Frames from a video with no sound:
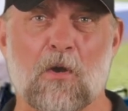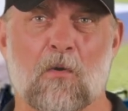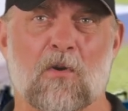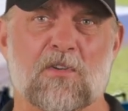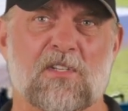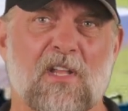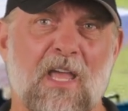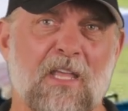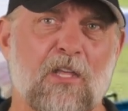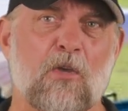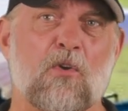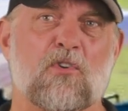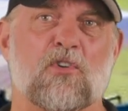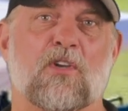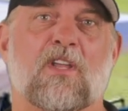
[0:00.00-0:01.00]
owners like
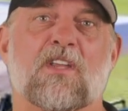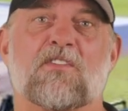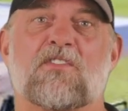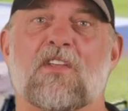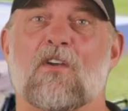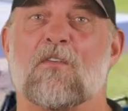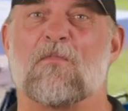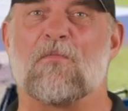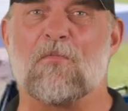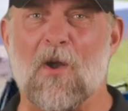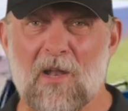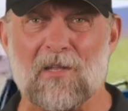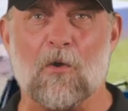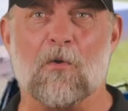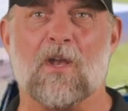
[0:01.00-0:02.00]
you should consider
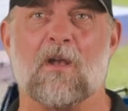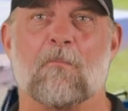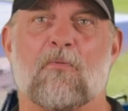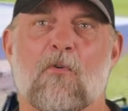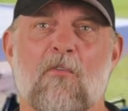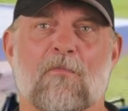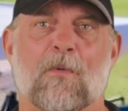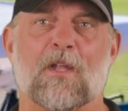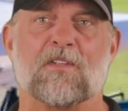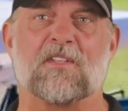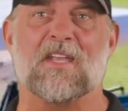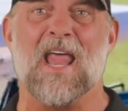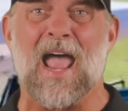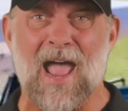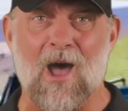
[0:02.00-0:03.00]
front-loading improvements
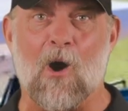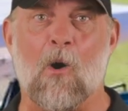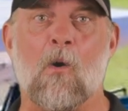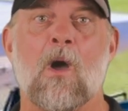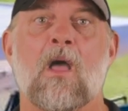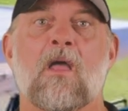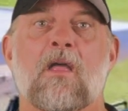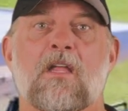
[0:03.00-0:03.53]
now